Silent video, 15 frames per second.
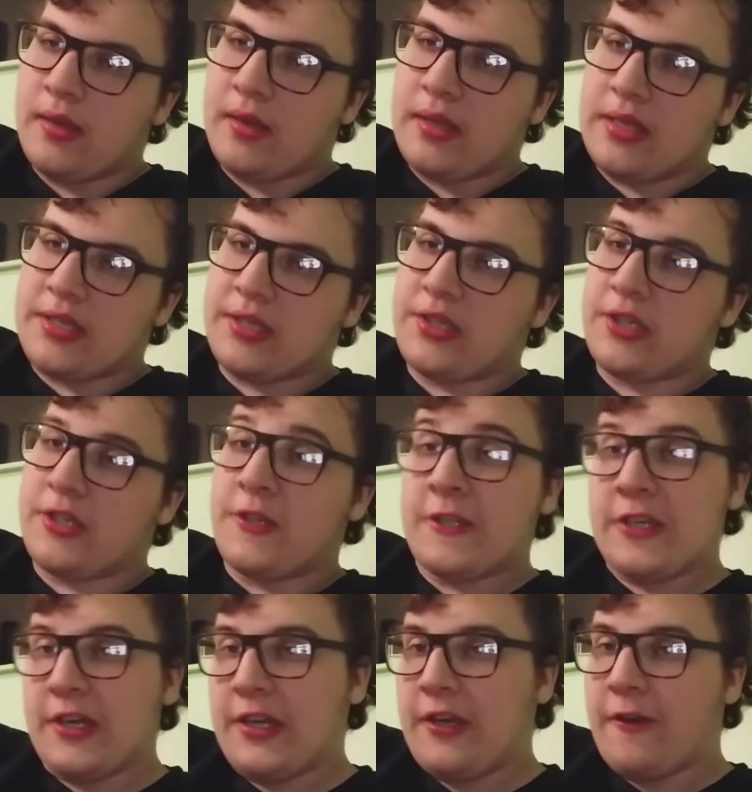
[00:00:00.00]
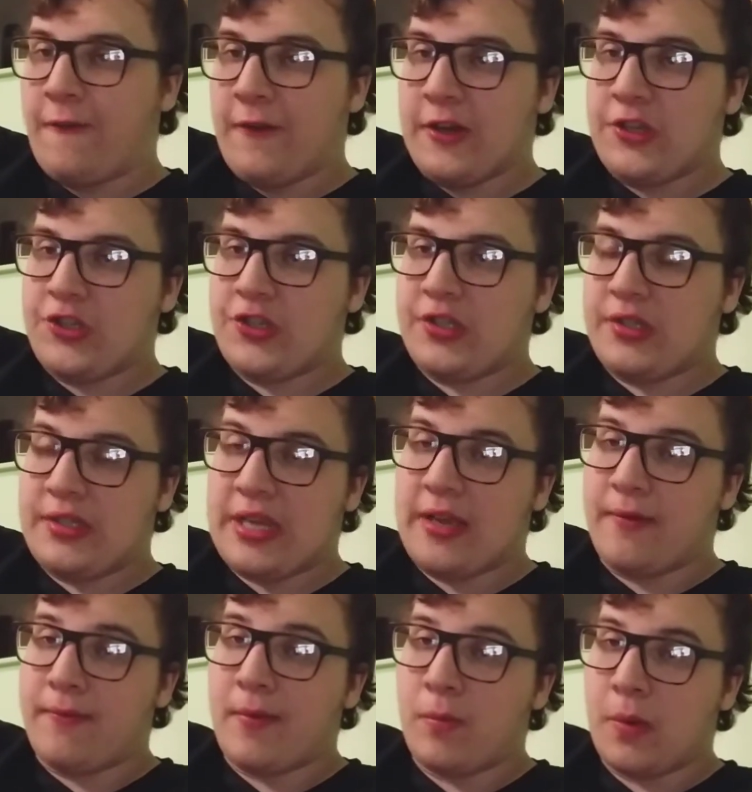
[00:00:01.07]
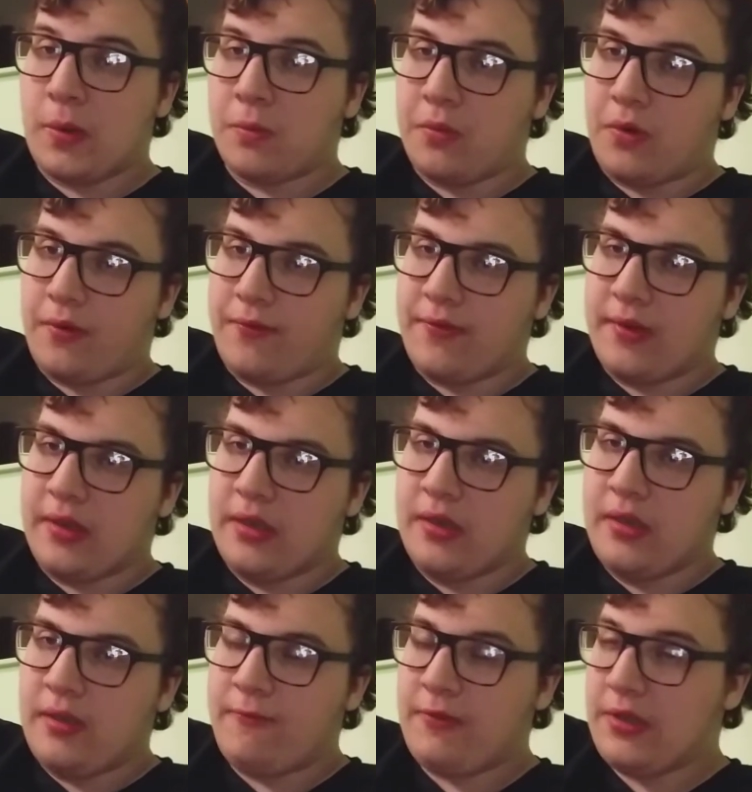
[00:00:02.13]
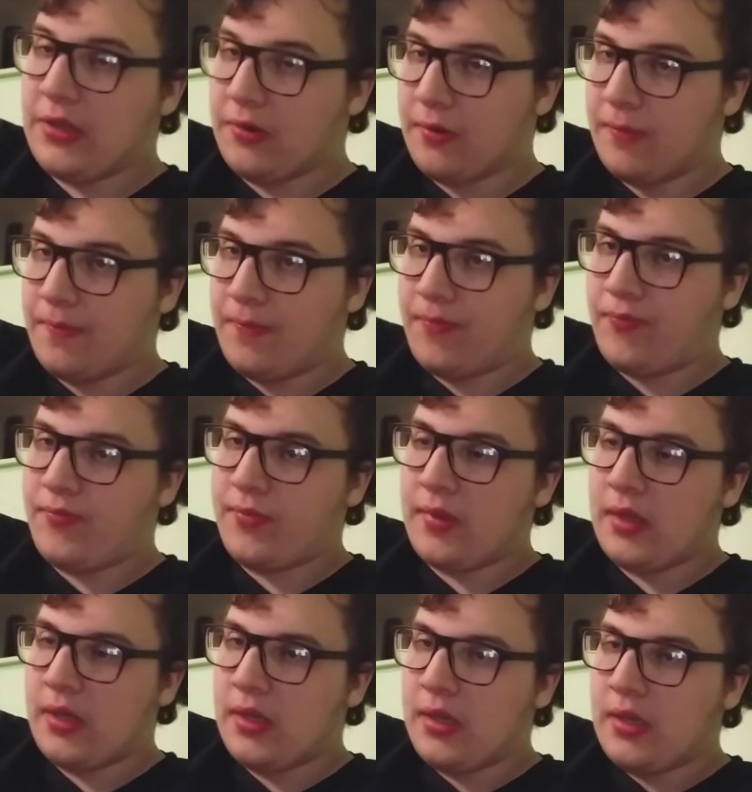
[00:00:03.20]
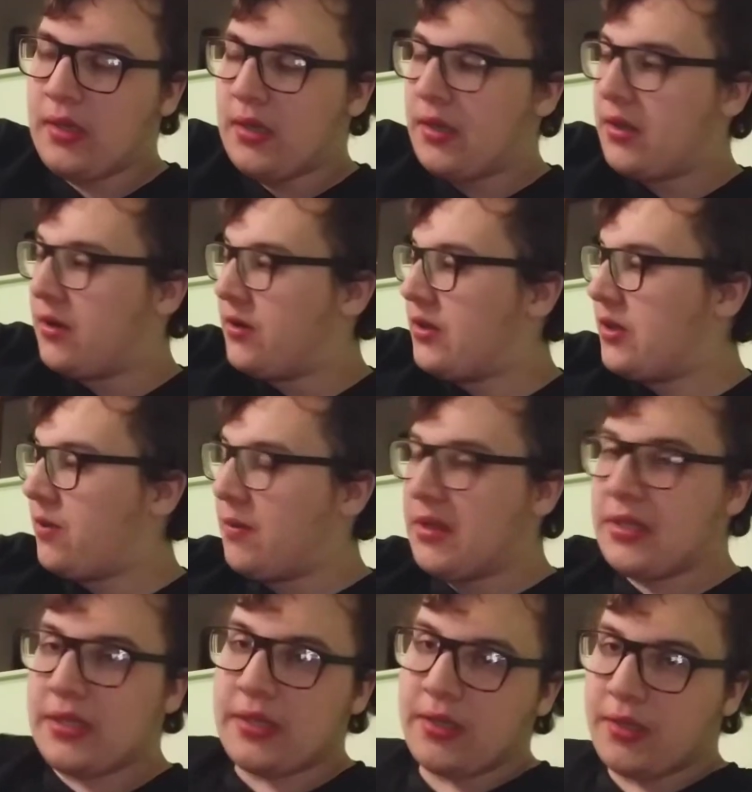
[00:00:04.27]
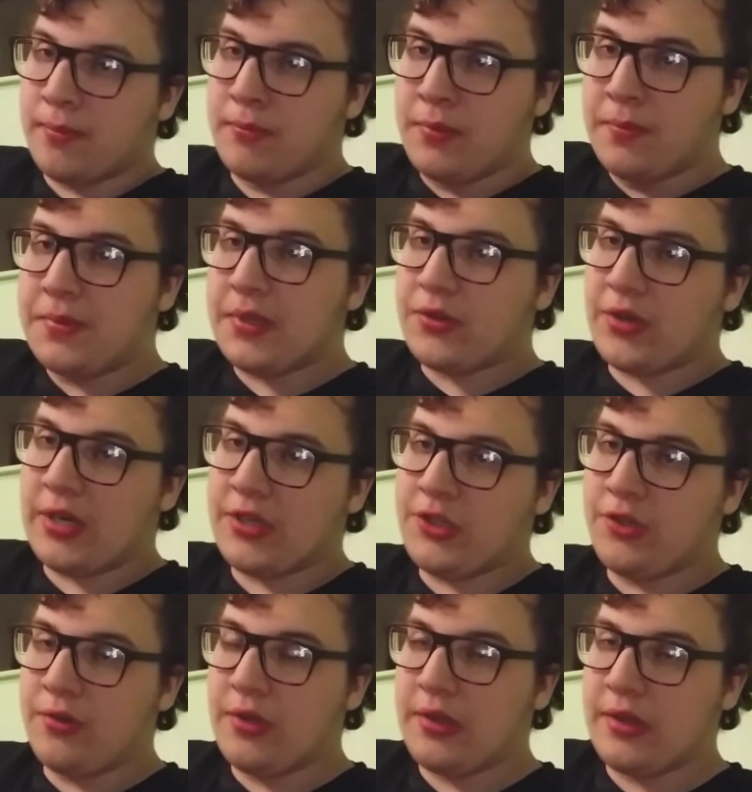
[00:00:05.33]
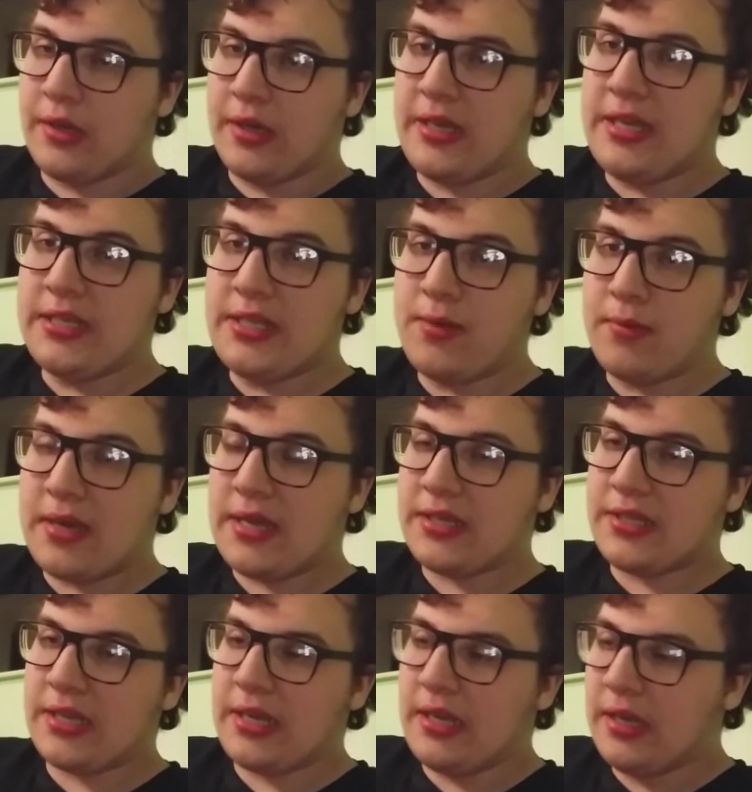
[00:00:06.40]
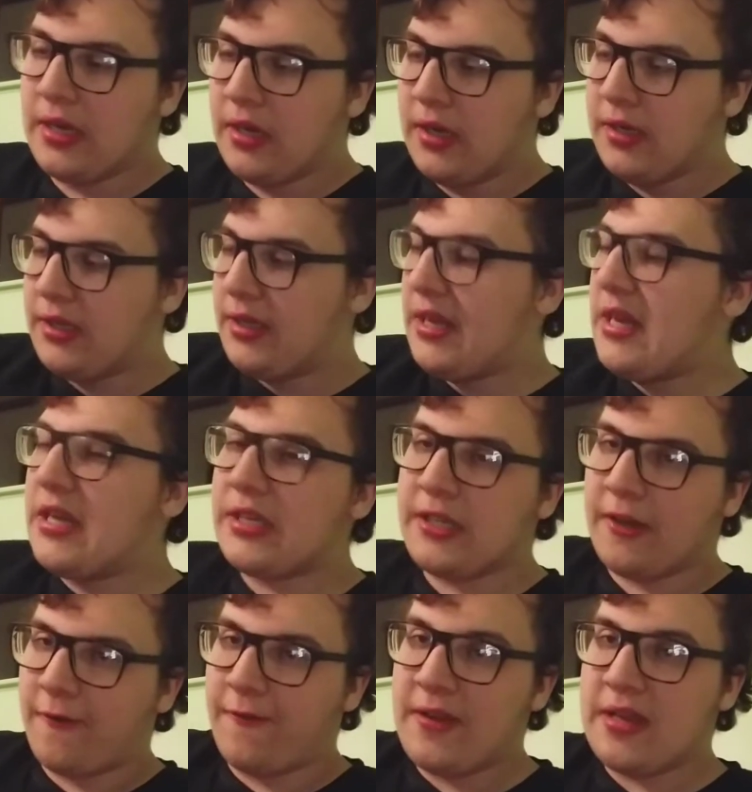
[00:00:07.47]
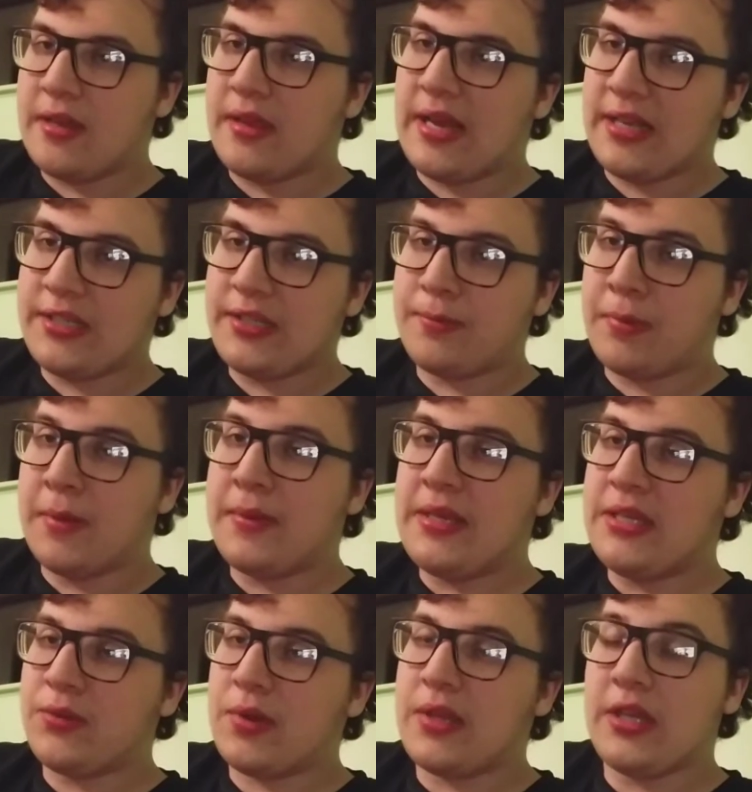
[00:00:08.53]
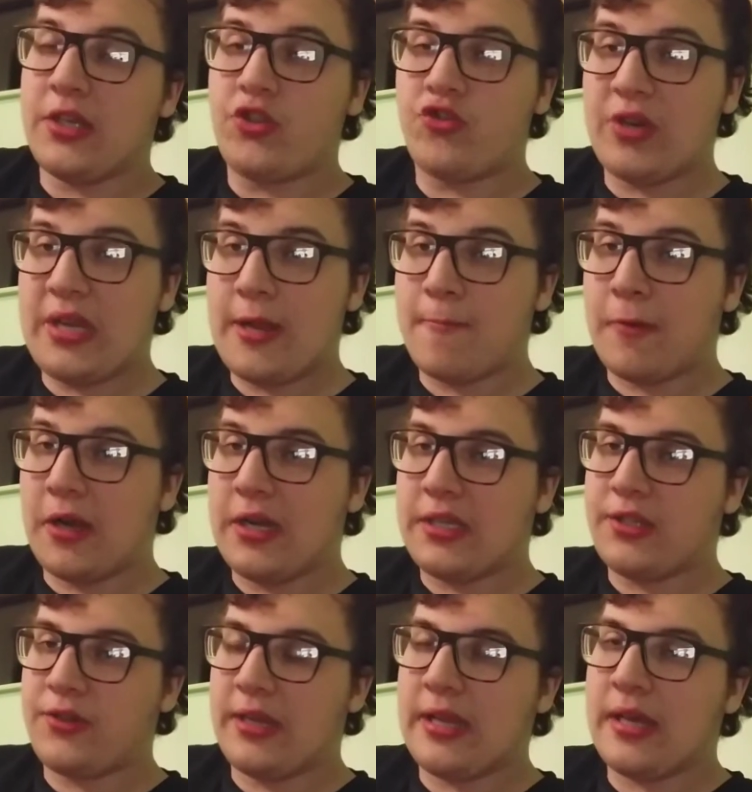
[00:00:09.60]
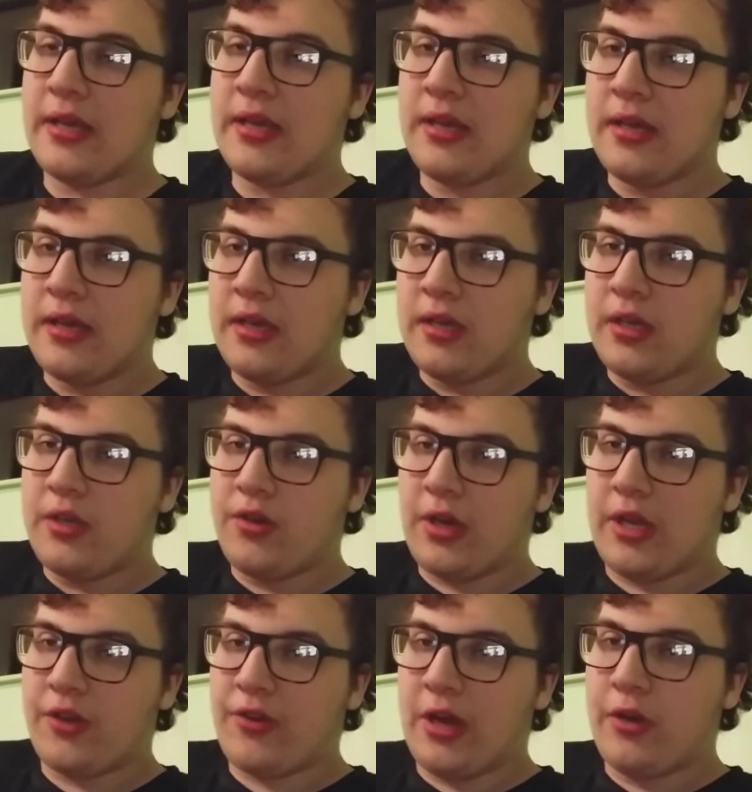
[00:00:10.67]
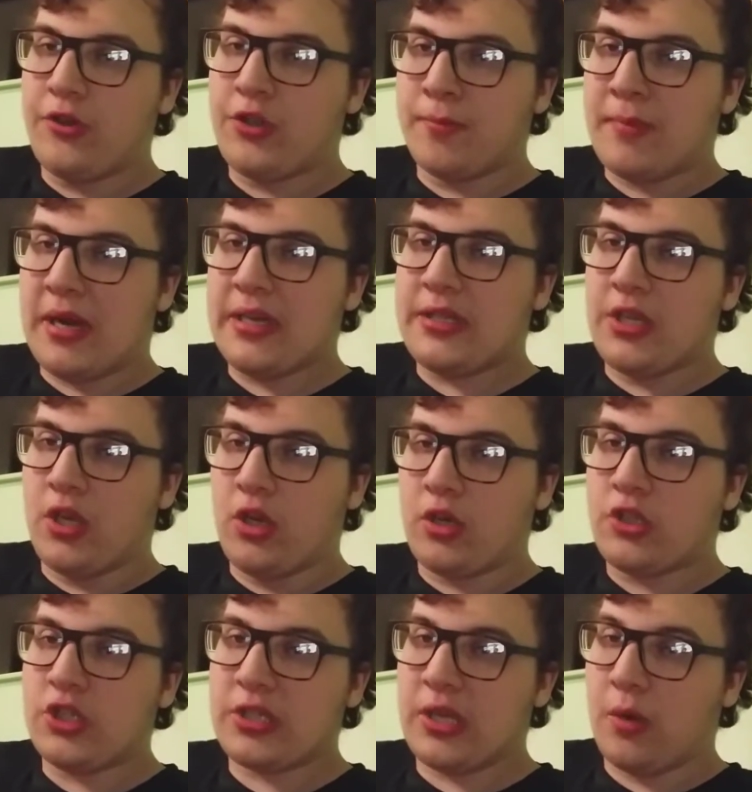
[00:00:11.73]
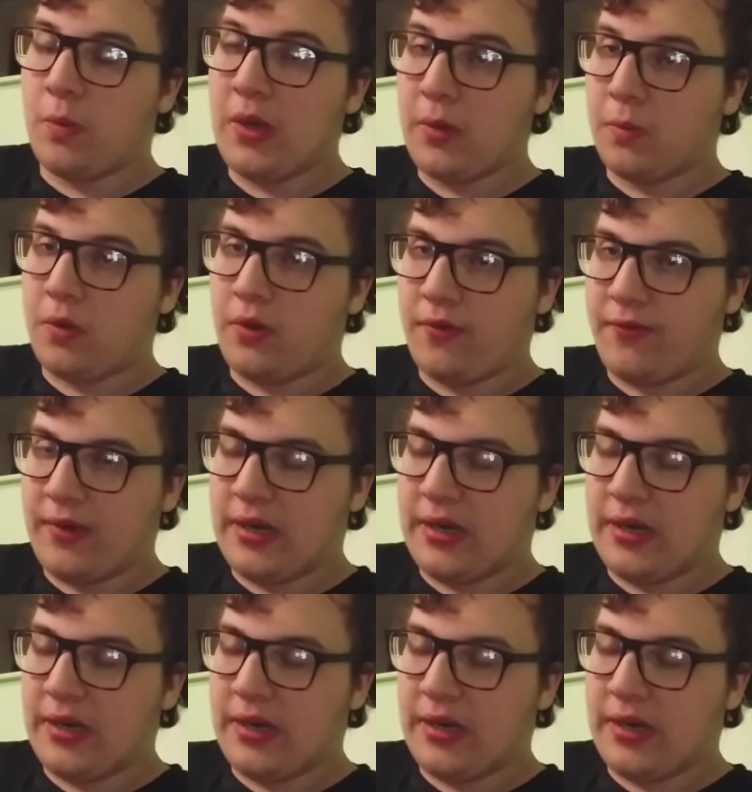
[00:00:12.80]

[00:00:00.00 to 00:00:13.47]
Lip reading: This is just starting your fresh day of a werewolf, if you do. Those are the moves I try to show you. The easy way is like knees or your feet. That's probably the easy way. The tricky part is trying to kind of crouch your body to look just like a werewolf.